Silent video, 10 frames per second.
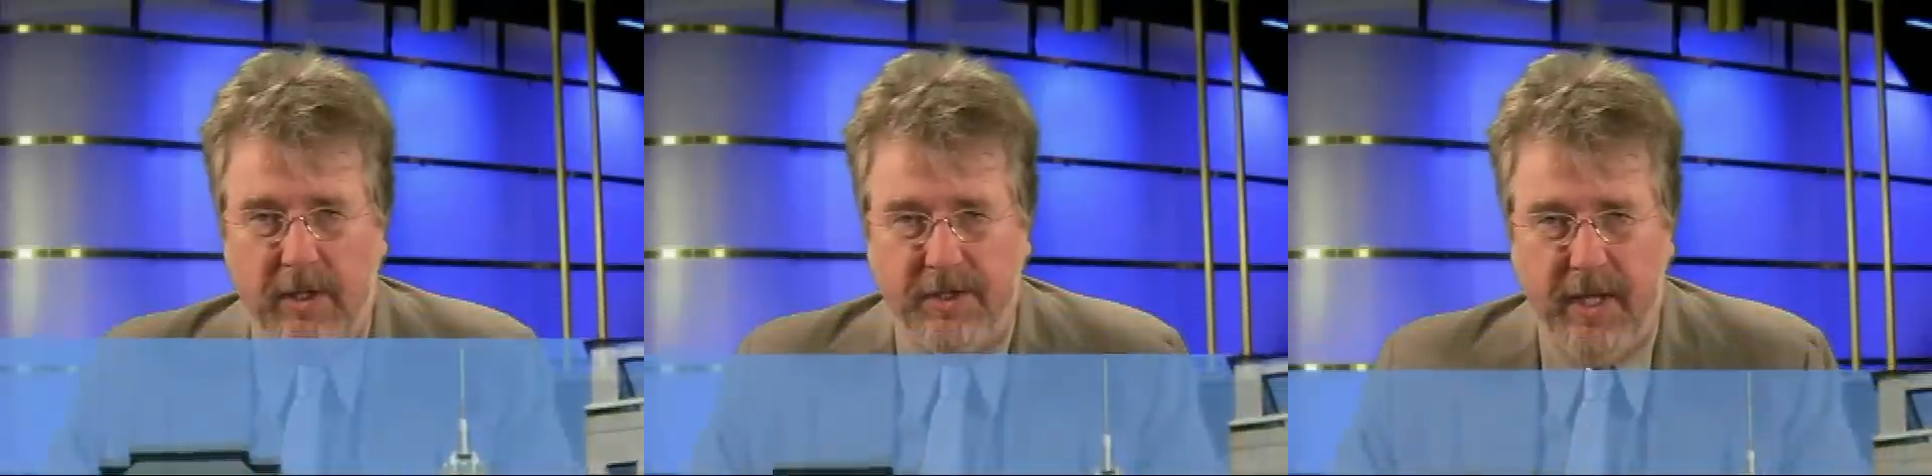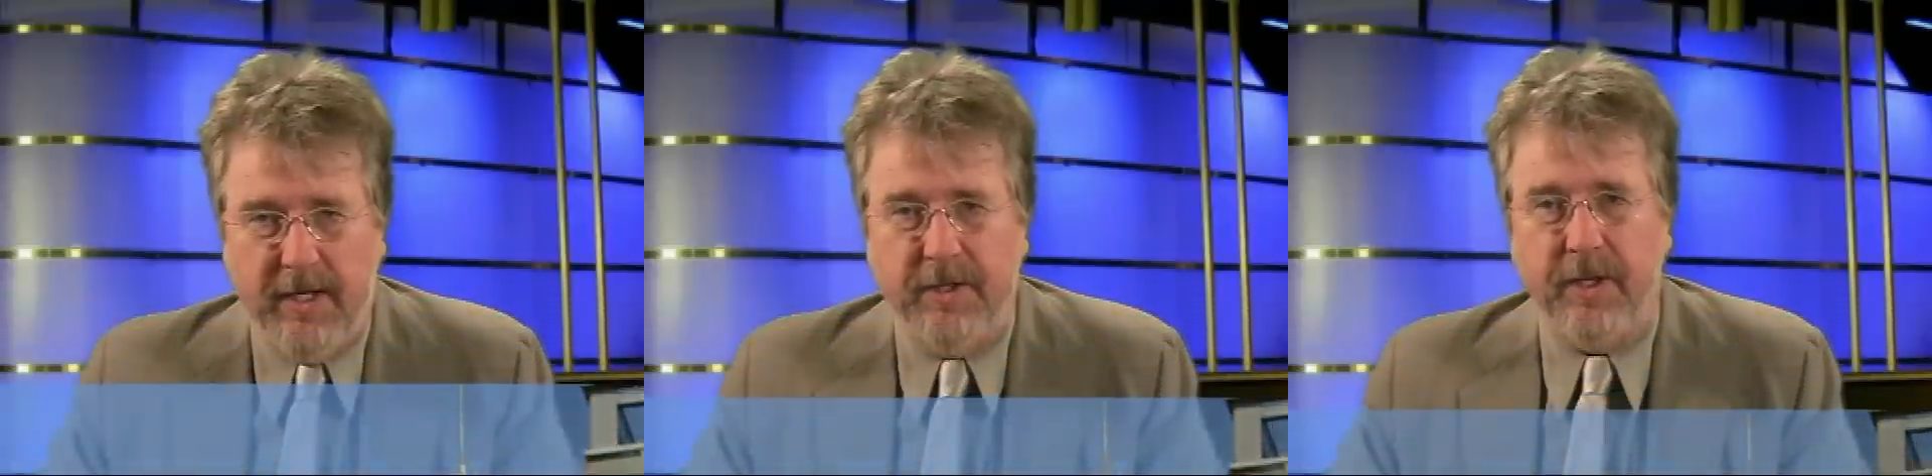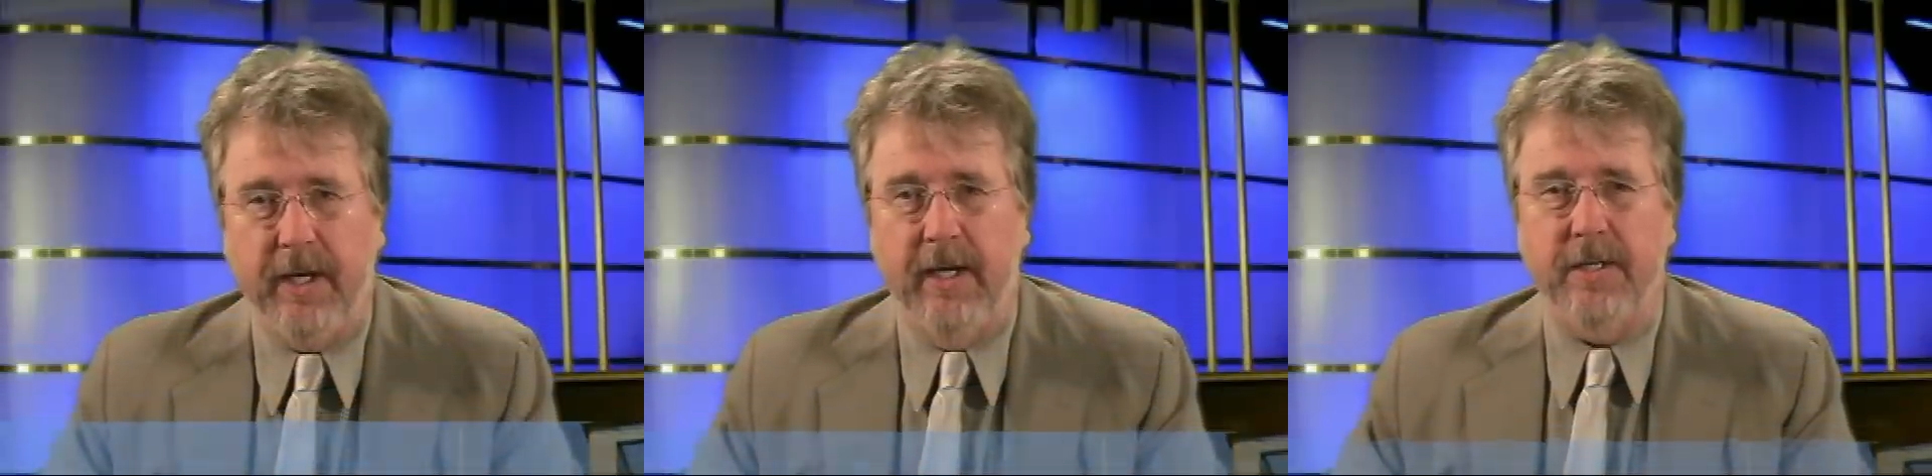least that is
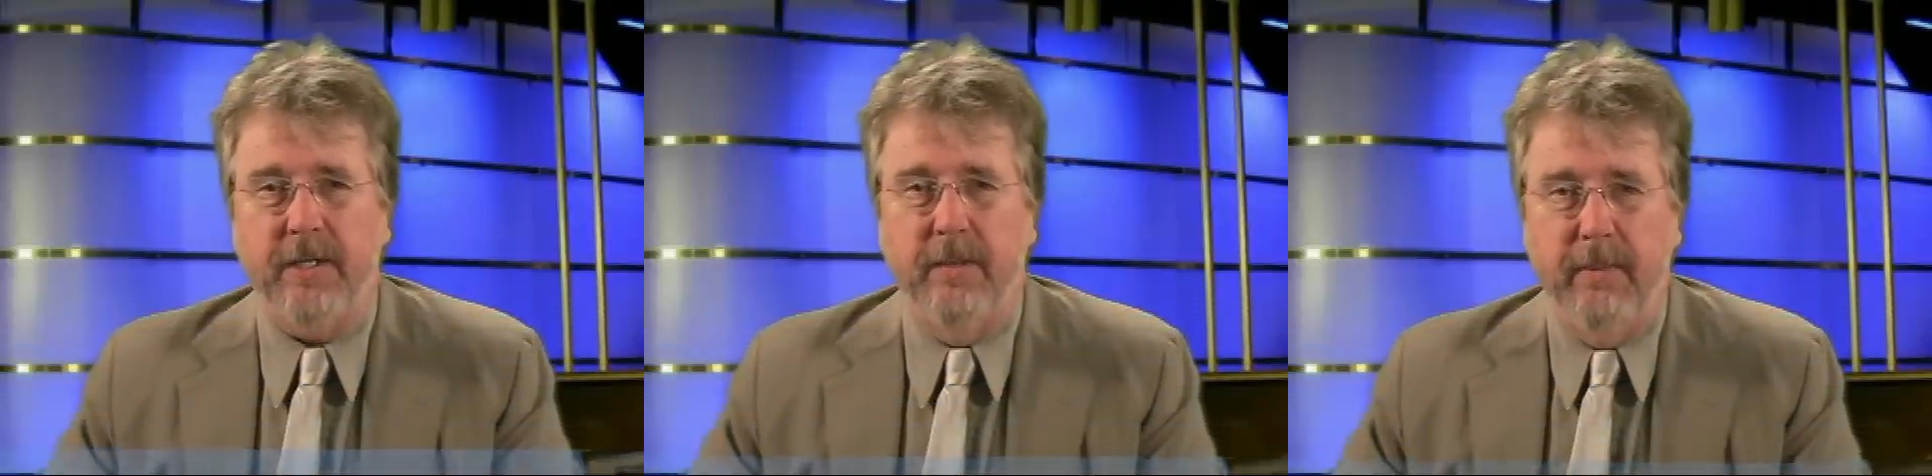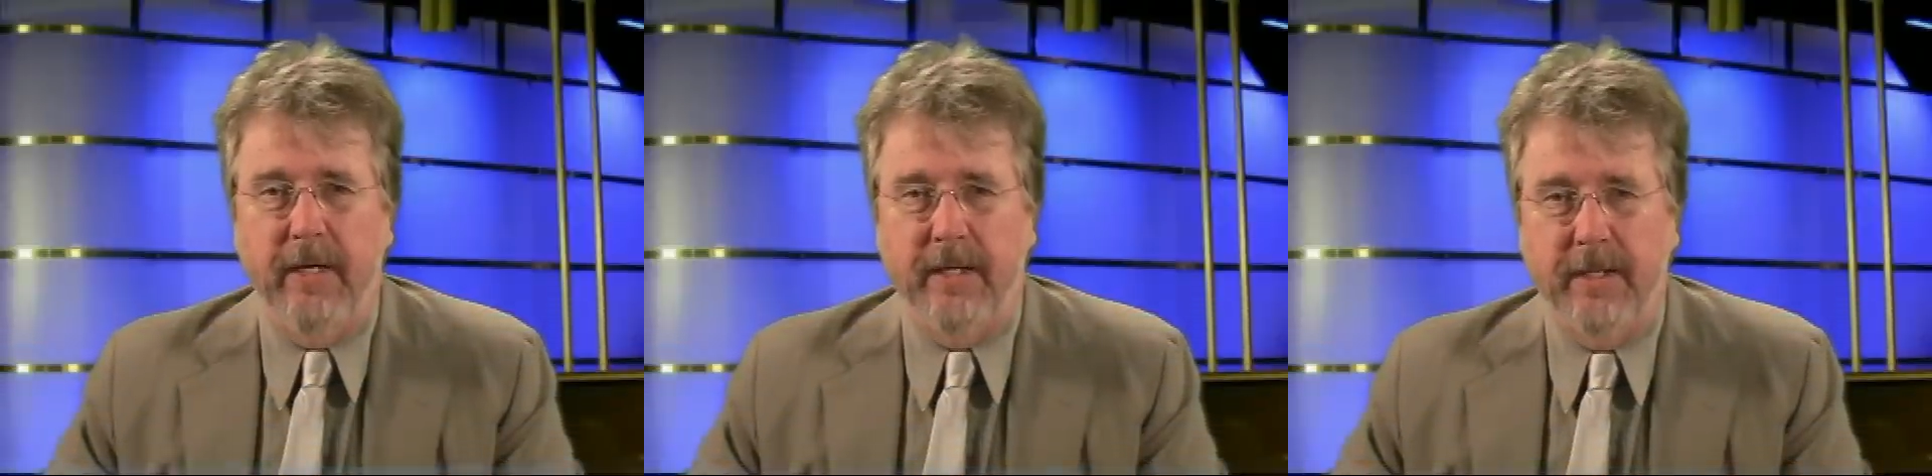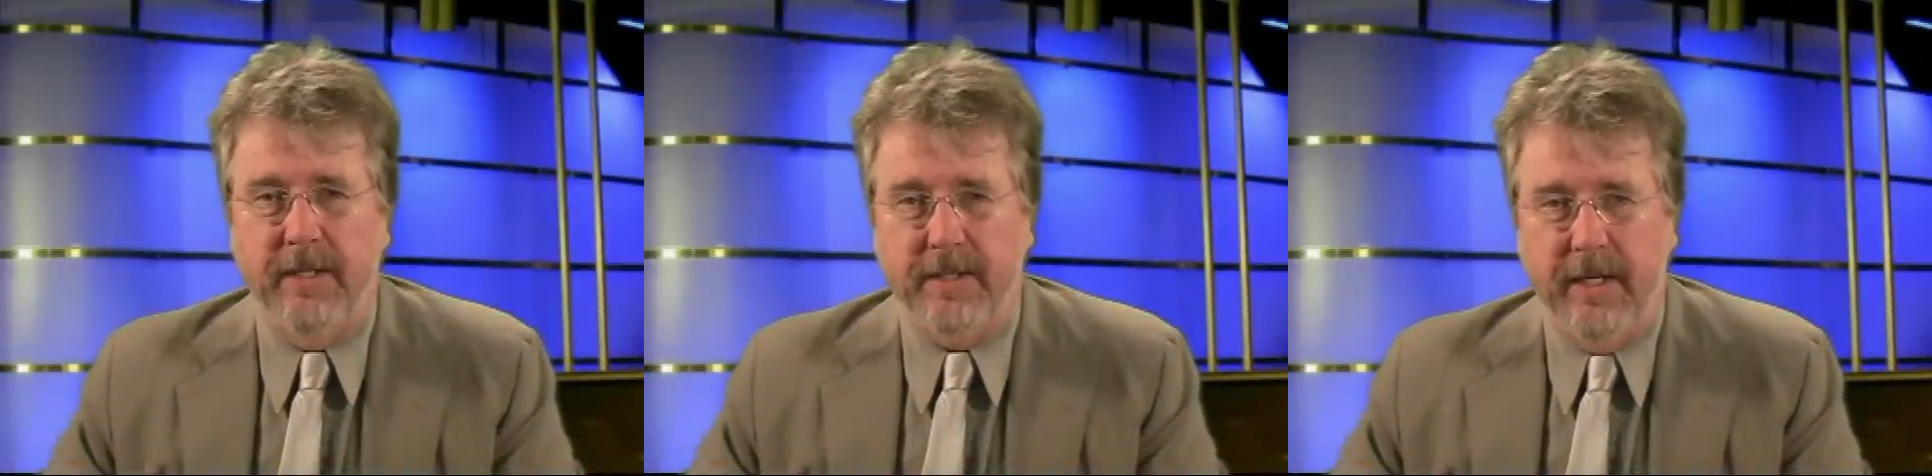the case in the media
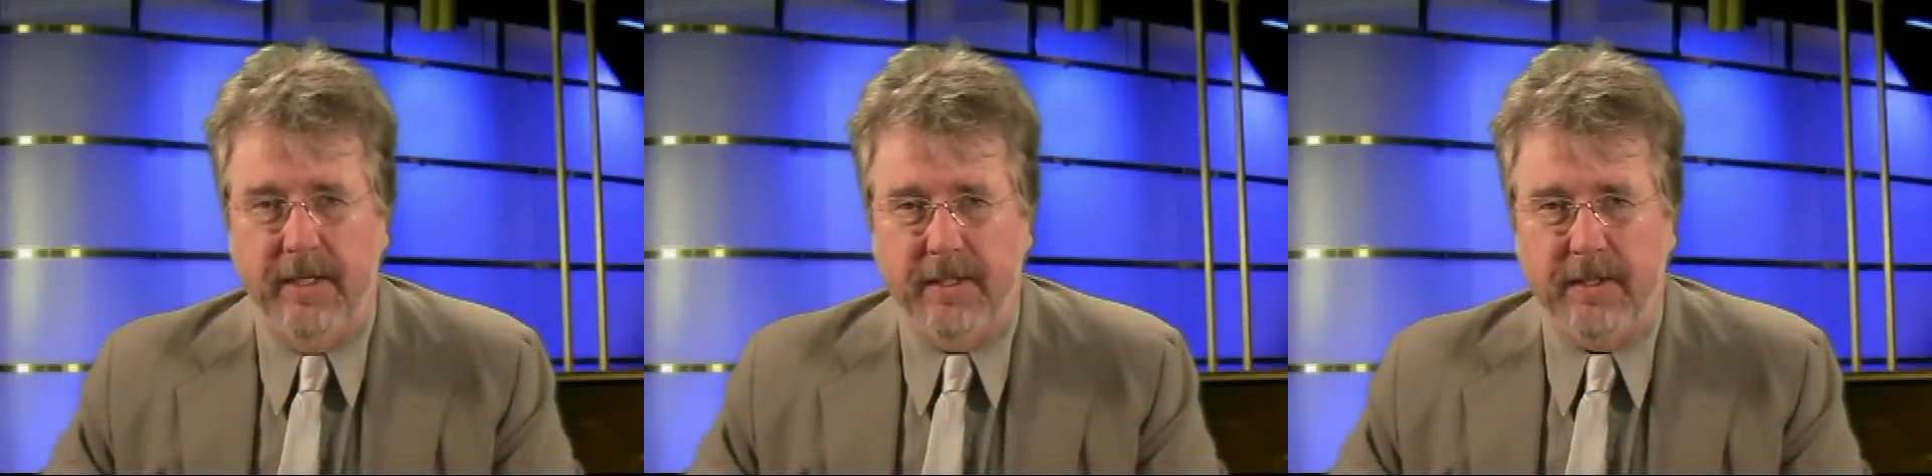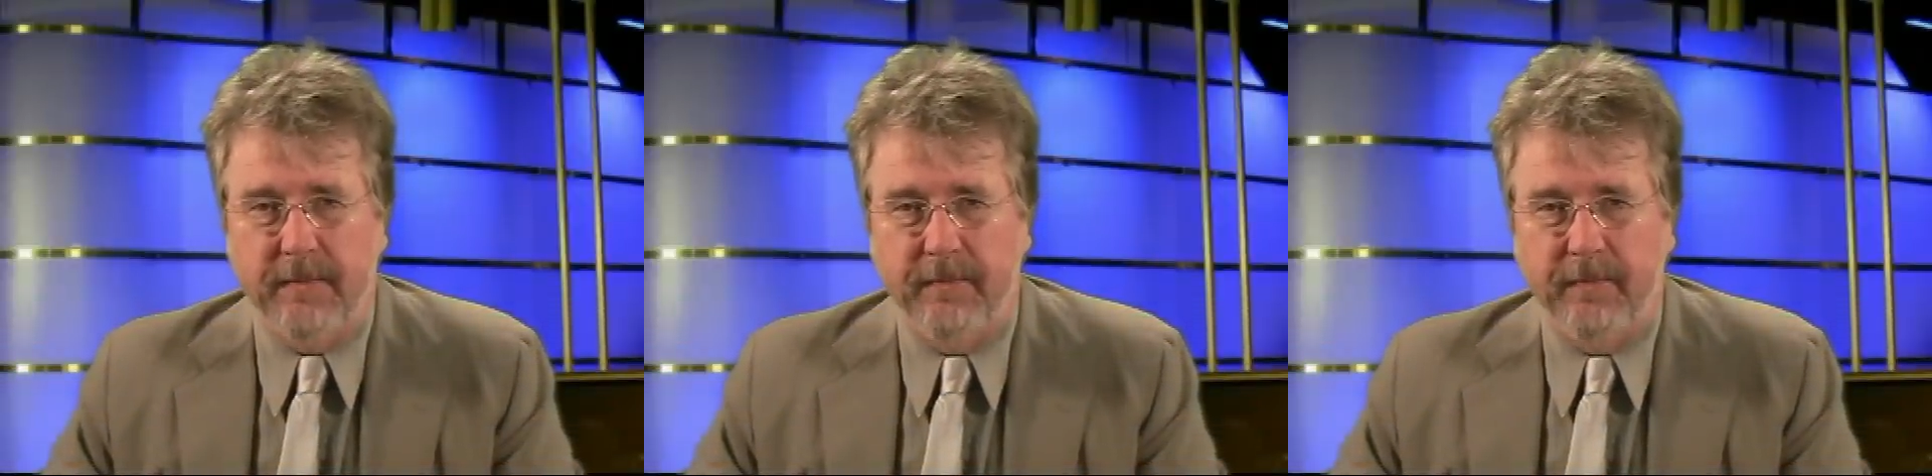these days.